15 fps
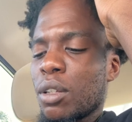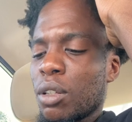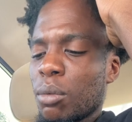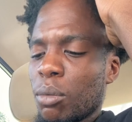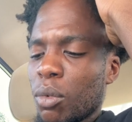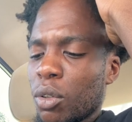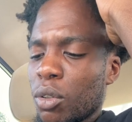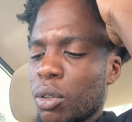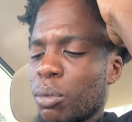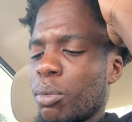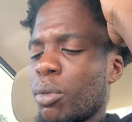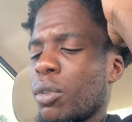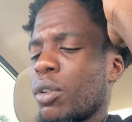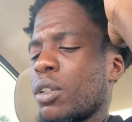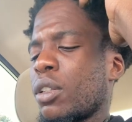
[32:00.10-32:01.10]
is the most
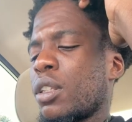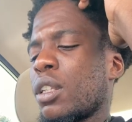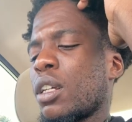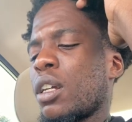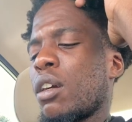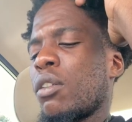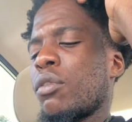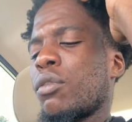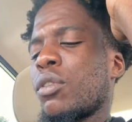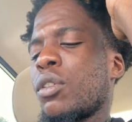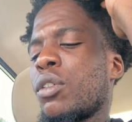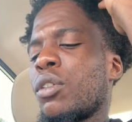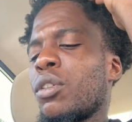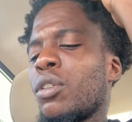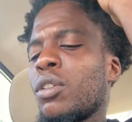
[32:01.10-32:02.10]
important thing I've
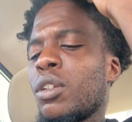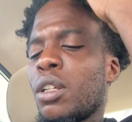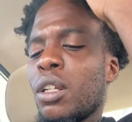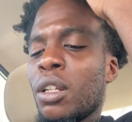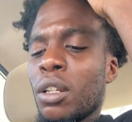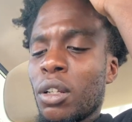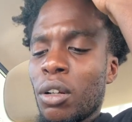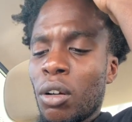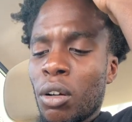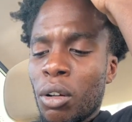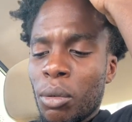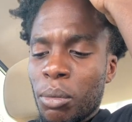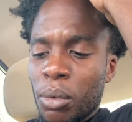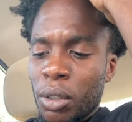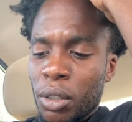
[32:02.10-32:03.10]
learned in the
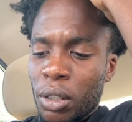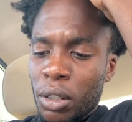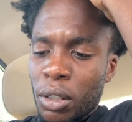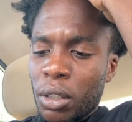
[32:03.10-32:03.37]
army,